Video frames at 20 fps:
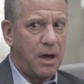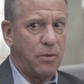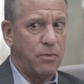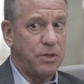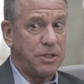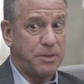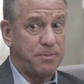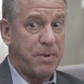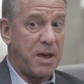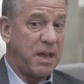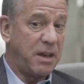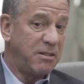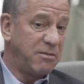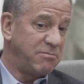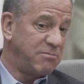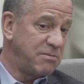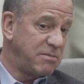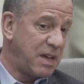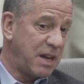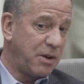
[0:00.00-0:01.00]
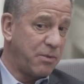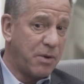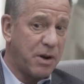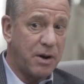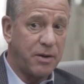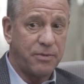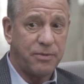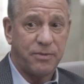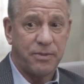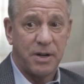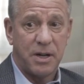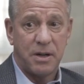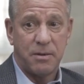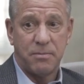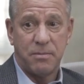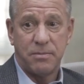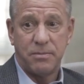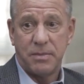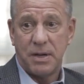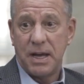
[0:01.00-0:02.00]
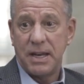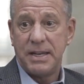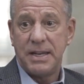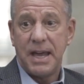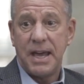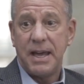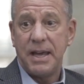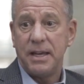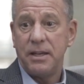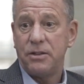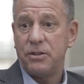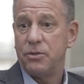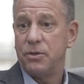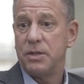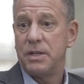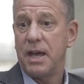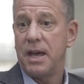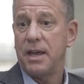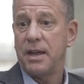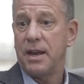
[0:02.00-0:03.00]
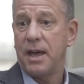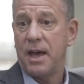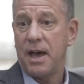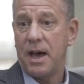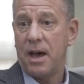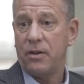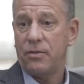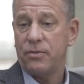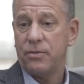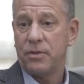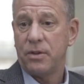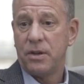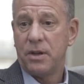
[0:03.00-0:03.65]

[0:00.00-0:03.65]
We spend anywhere from a day to a day and a half